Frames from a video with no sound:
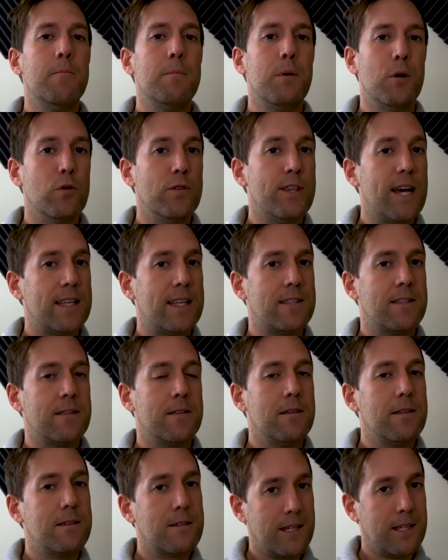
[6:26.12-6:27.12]
build that
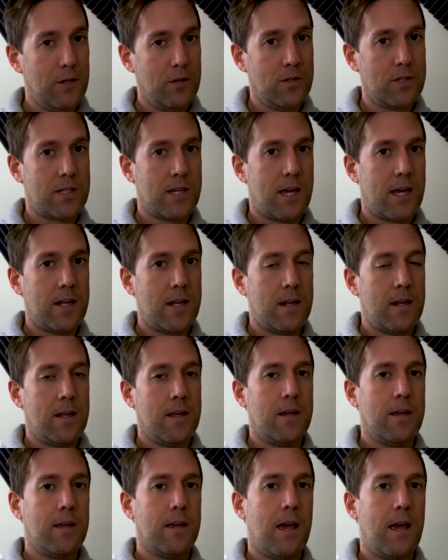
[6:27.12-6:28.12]
skill set
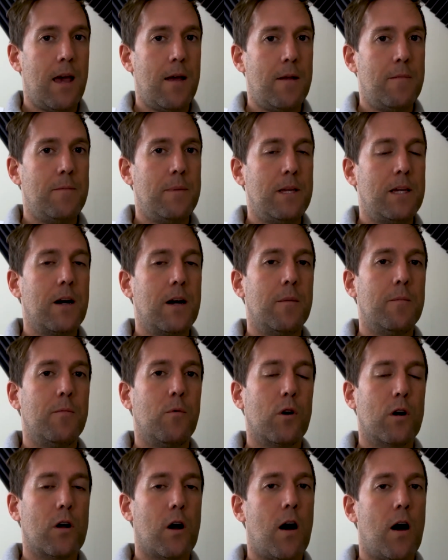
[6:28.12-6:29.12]
and become
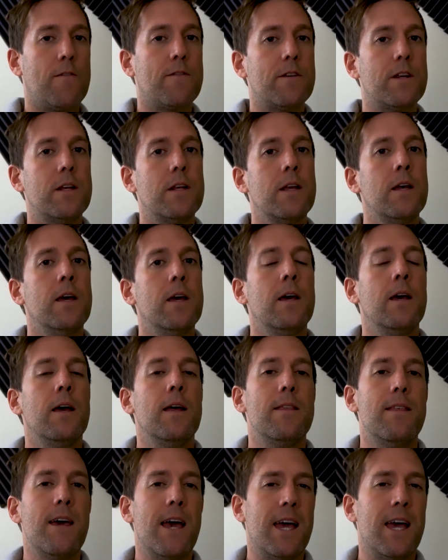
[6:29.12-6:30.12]
more confident,
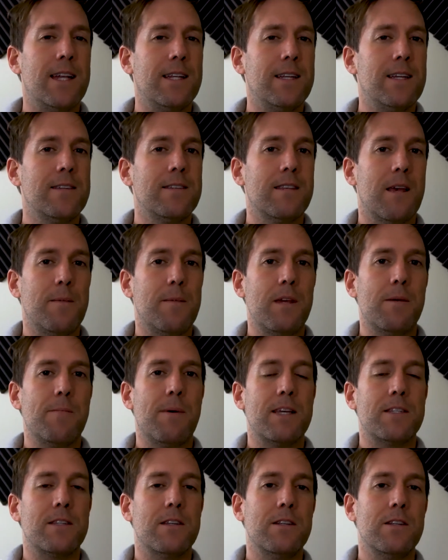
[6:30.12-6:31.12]
then send me a
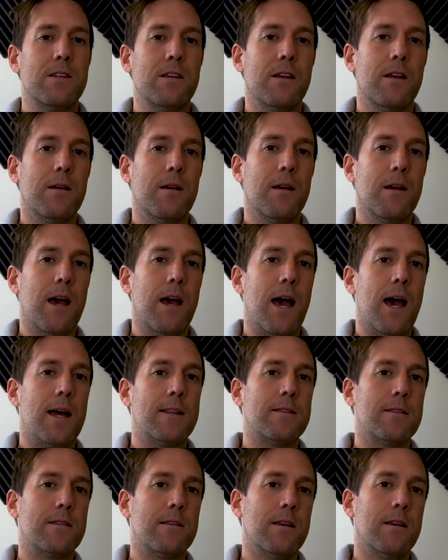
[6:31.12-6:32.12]
message
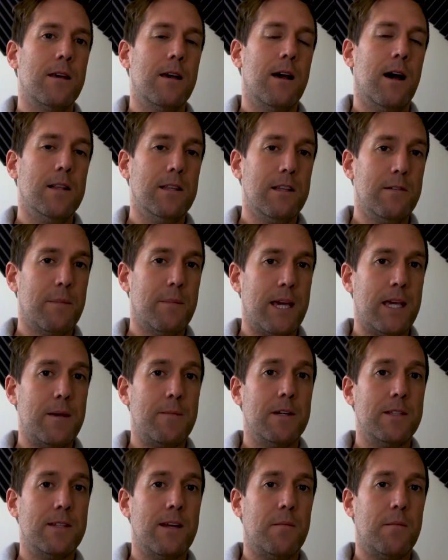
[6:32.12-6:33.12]
I'll leave my
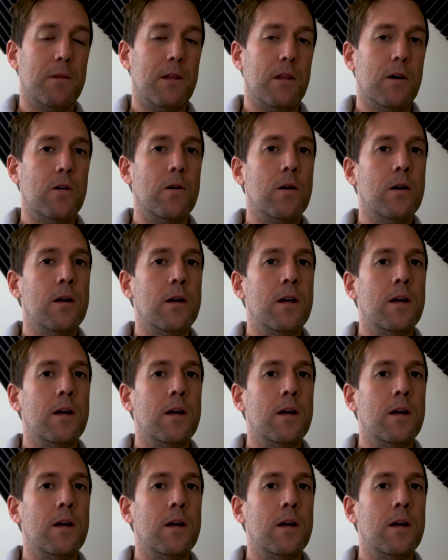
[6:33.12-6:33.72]
email down below.